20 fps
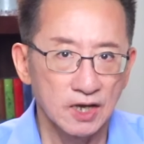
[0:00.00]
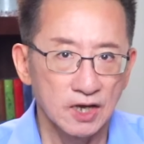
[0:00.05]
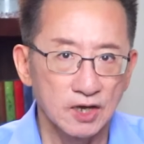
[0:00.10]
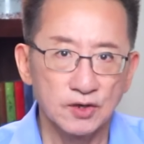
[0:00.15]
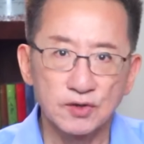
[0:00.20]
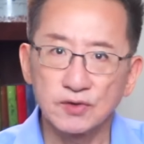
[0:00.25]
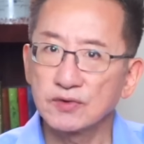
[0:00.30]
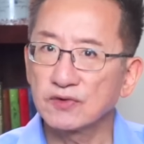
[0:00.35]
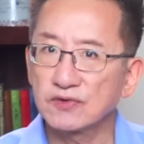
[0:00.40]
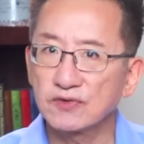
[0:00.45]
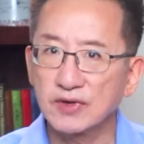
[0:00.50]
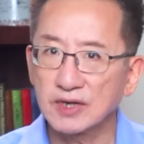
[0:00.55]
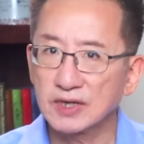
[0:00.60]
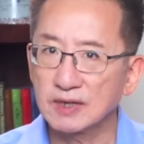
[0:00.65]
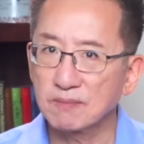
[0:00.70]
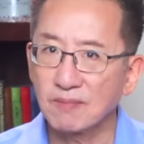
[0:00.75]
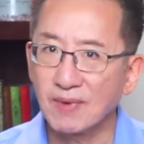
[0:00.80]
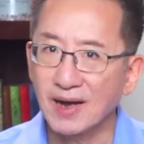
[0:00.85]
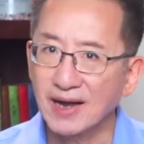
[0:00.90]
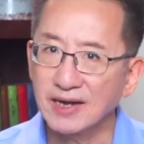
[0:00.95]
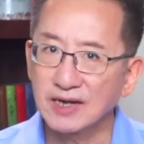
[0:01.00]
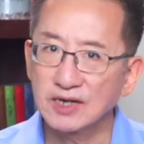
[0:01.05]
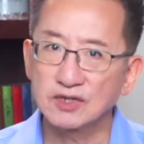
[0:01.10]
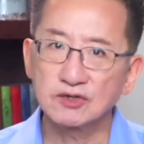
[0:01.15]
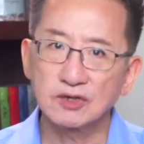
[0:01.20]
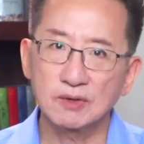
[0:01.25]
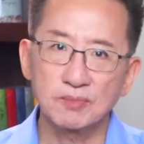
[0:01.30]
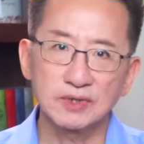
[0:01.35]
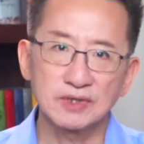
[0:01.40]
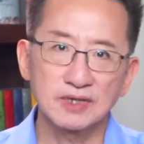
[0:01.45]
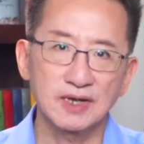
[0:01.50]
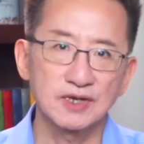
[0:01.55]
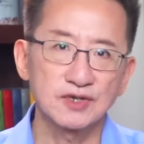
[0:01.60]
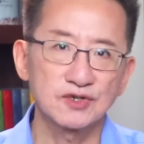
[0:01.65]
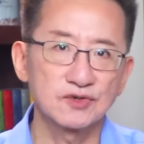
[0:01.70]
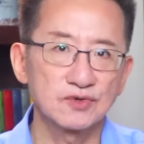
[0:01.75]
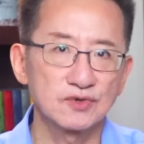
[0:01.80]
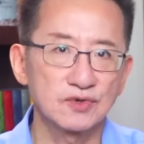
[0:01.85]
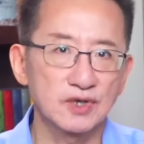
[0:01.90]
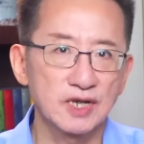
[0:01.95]
Do you think my
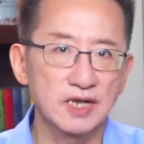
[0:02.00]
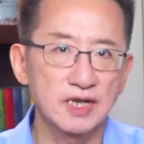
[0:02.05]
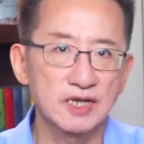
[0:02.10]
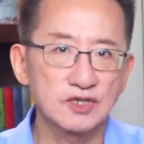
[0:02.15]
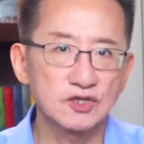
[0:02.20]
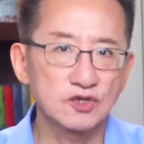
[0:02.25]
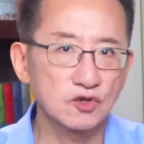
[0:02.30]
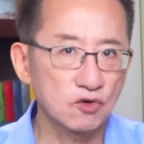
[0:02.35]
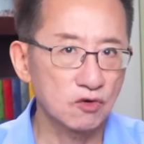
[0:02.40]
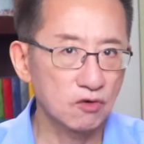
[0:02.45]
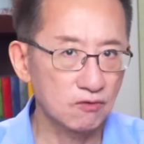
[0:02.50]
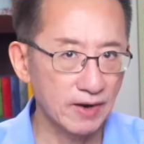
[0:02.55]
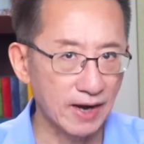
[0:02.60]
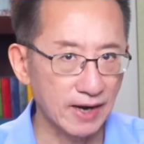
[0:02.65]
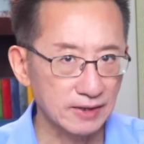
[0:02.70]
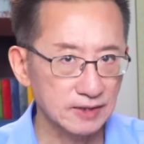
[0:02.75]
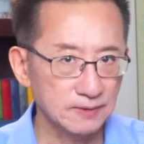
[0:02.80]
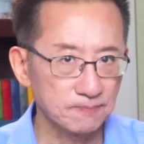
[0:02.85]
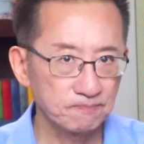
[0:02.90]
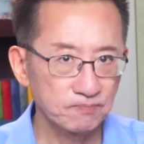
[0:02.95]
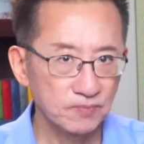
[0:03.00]
interpretation is correct?